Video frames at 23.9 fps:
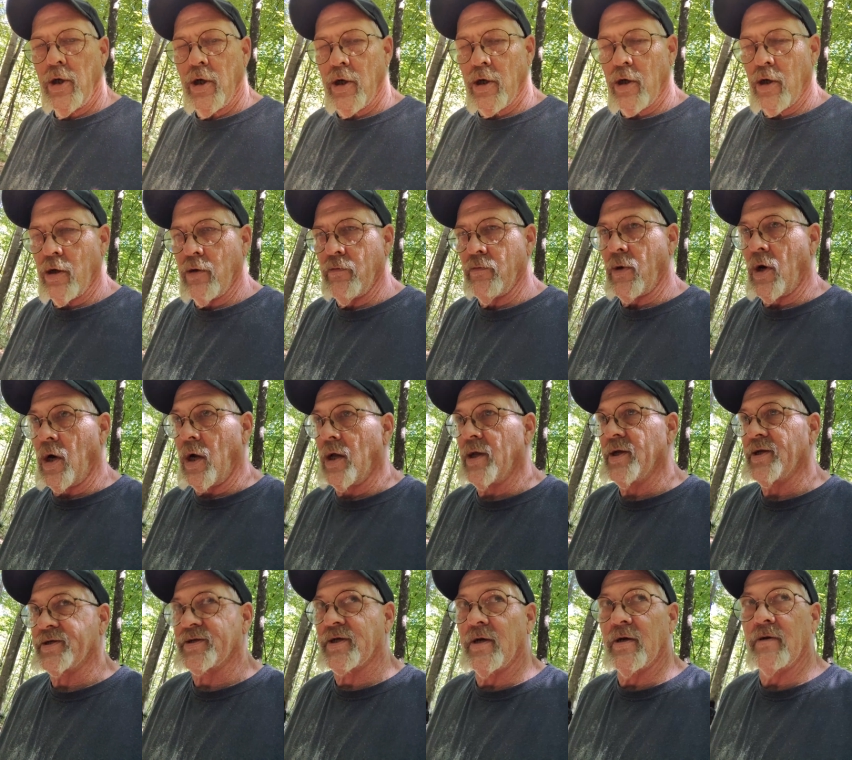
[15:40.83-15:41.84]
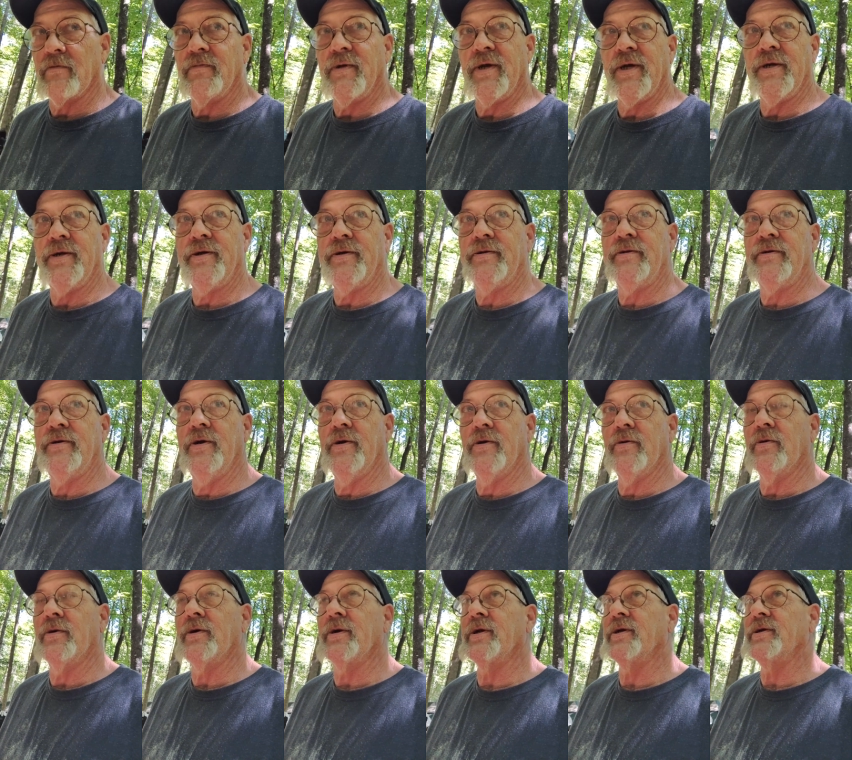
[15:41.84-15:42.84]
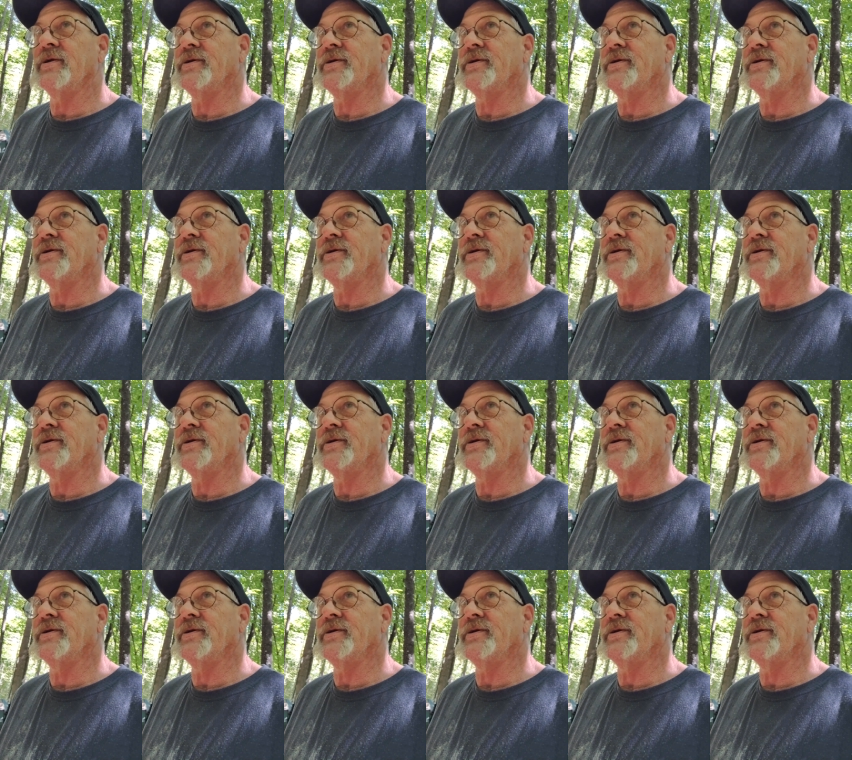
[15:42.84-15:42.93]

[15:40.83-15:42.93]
all it's going to be doing